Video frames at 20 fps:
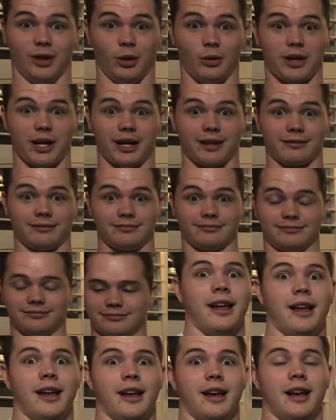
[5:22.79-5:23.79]
Okay.
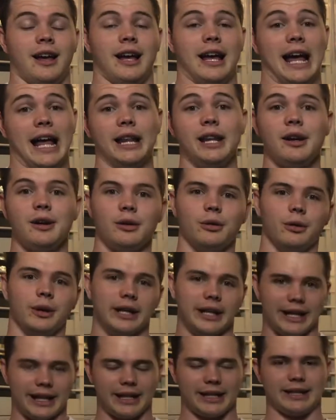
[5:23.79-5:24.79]
Hello.
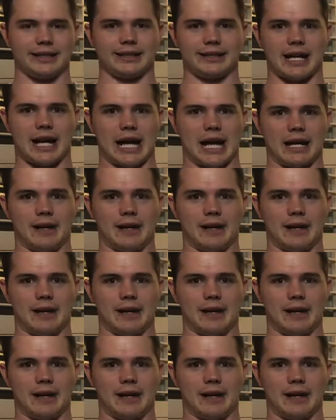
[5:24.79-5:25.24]
It is